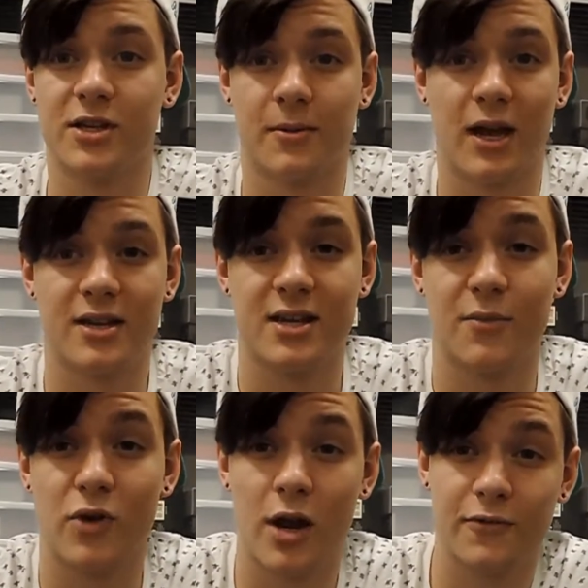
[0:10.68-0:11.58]
What's up guys,
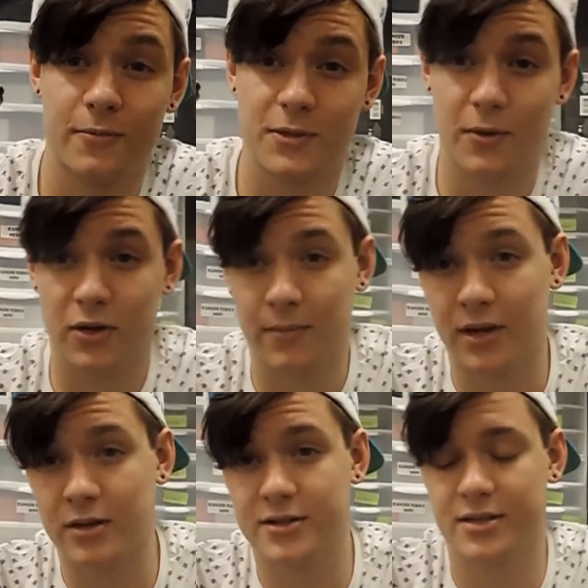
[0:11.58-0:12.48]
I'm Ryan from Smoke and
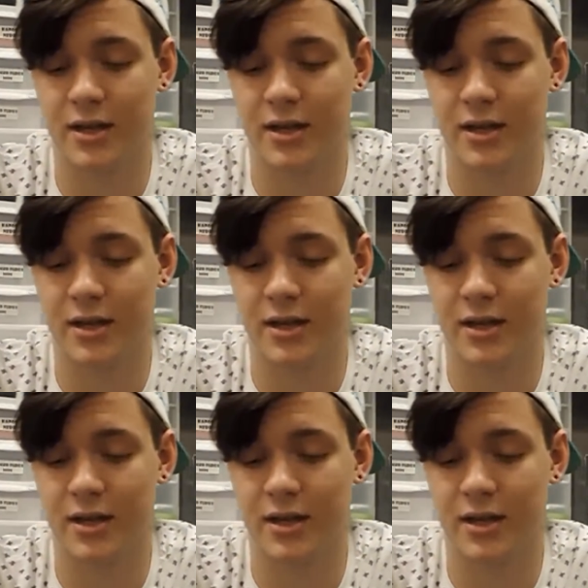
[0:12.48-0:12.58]
Mirrors,